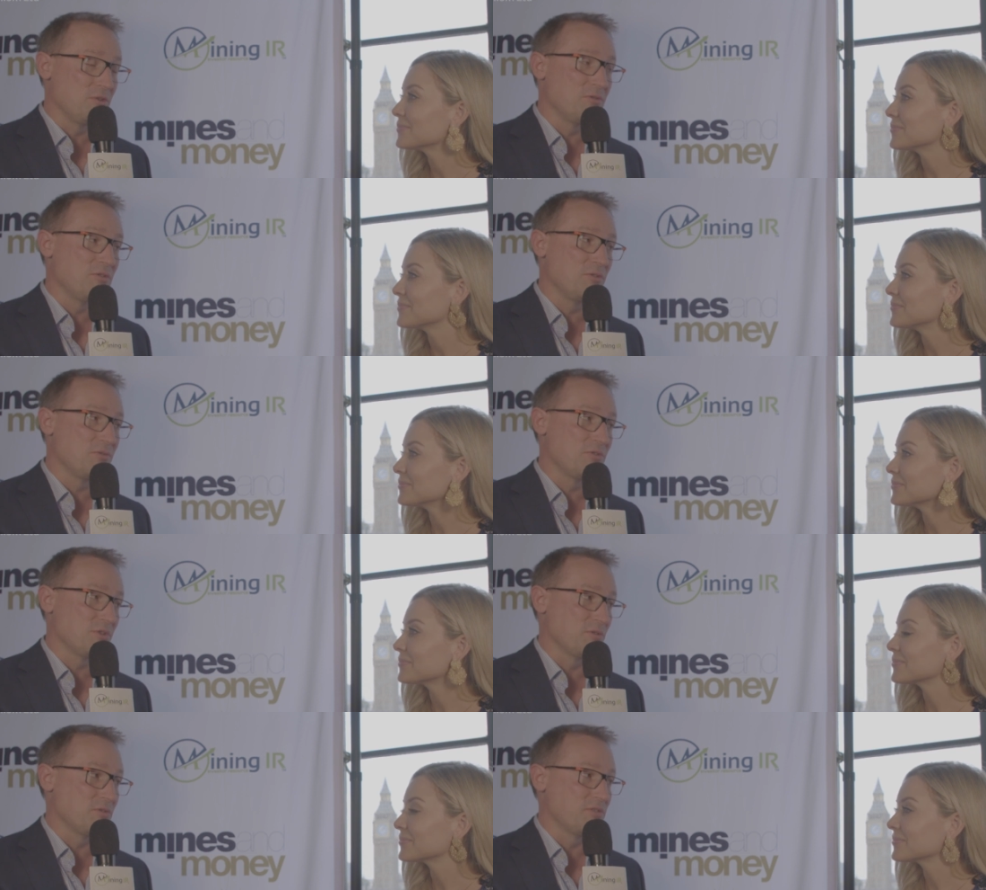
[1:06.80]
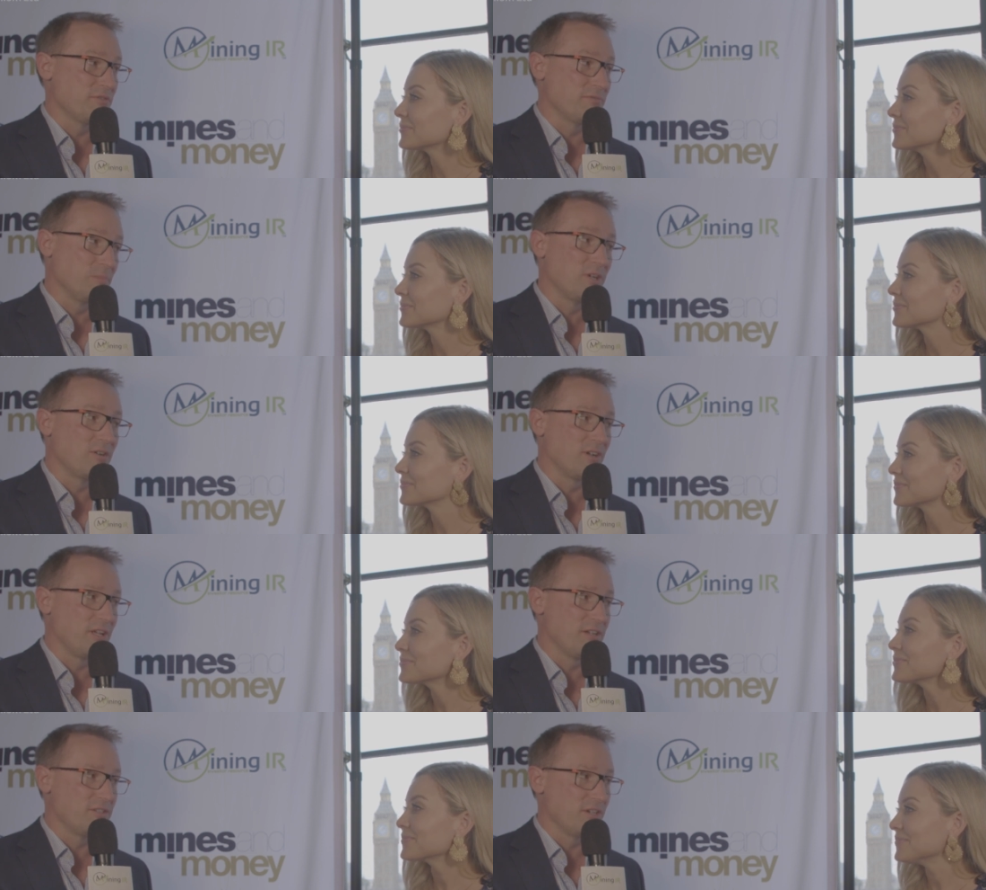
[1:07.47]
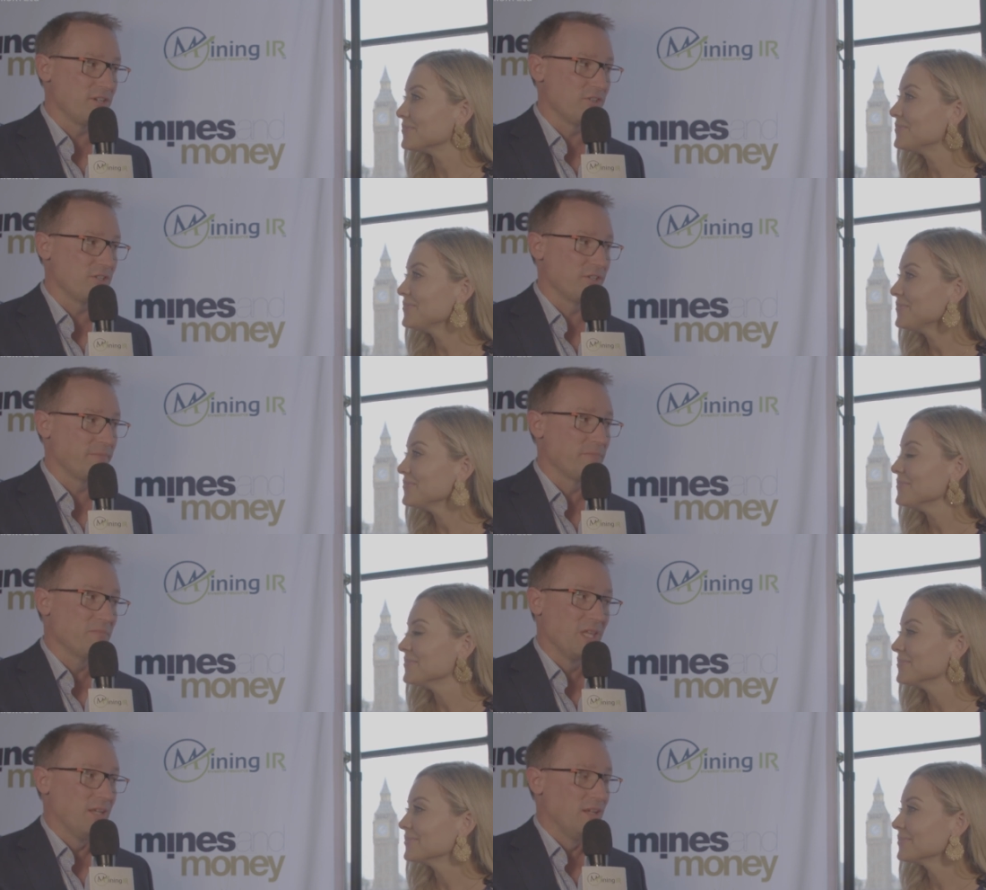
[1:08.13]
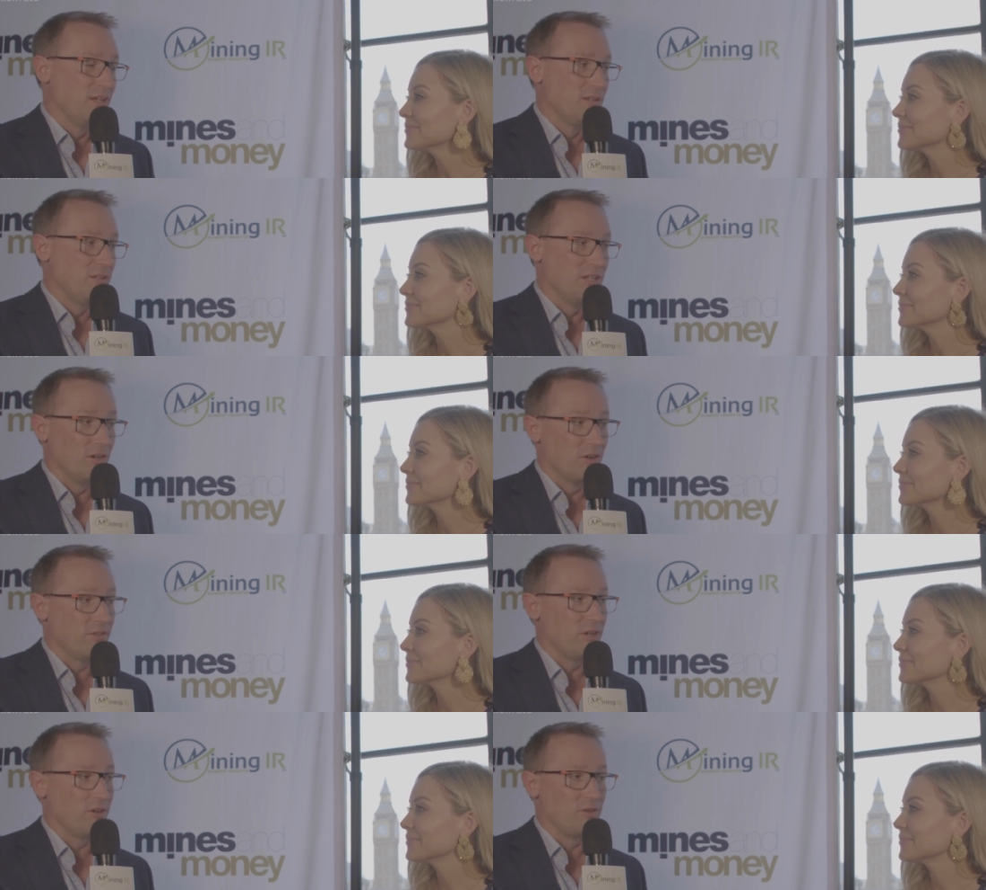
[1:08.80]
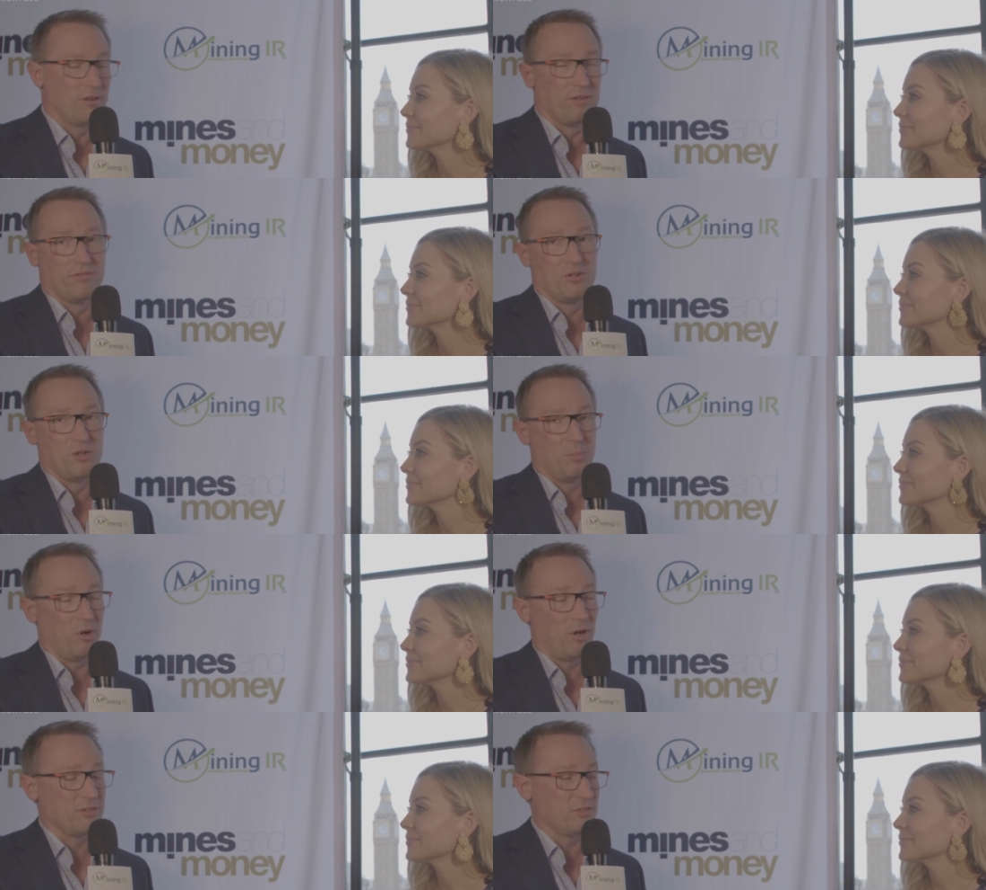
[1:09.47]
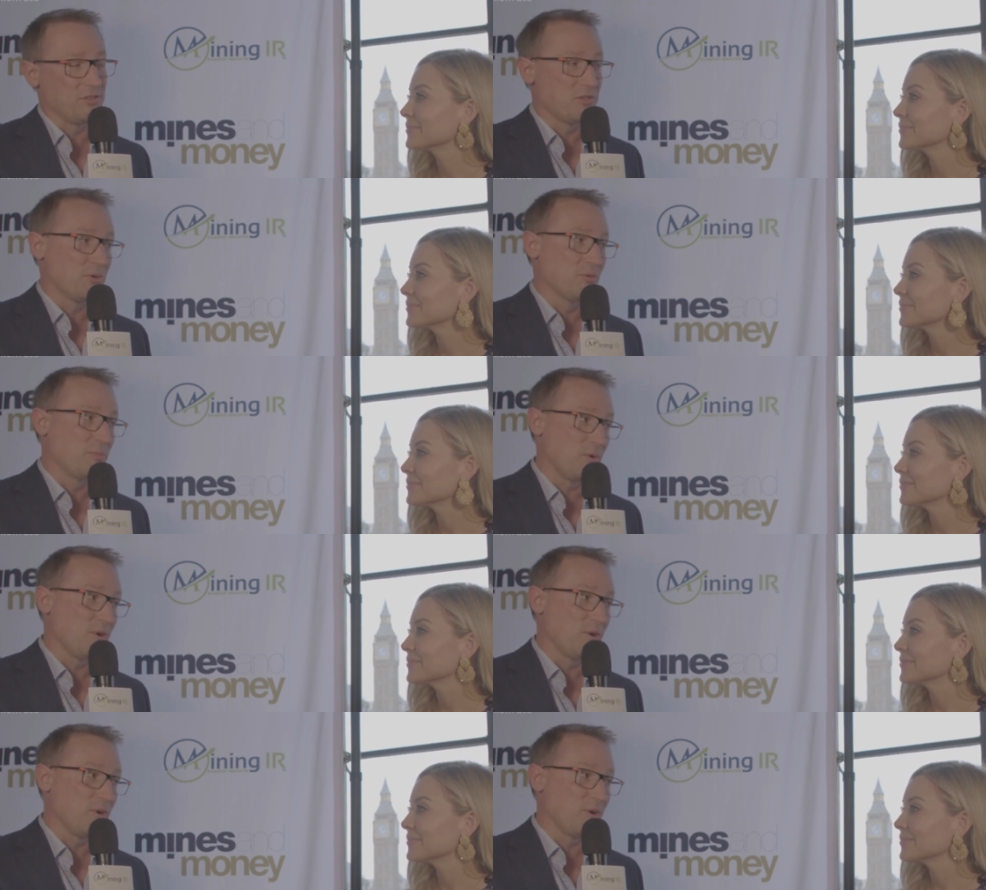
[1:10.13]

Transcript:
Speaker 1: two new zones of mineralization near their Griffin deposit. So we're